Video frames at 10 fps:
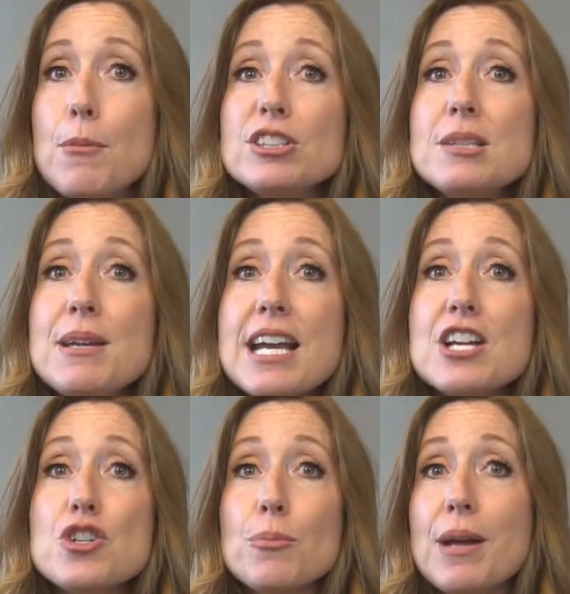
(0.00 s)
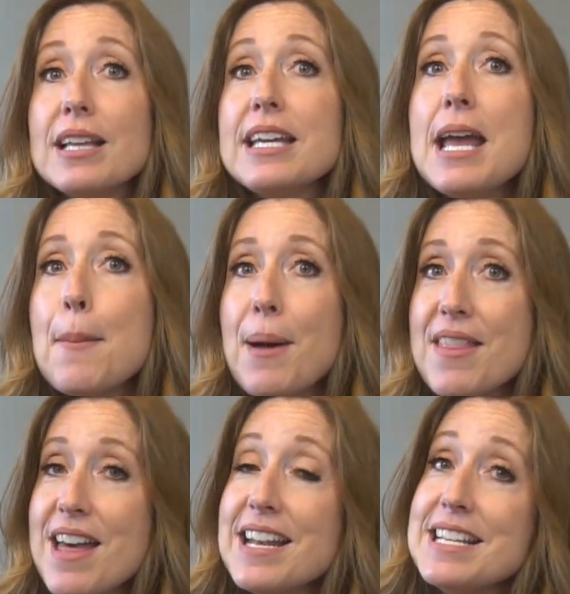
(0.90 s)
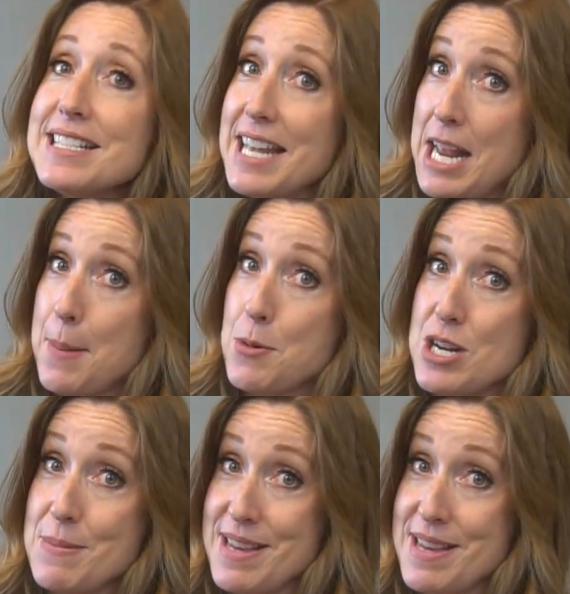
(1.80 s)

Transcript: mostly because your belly by then is getting pretty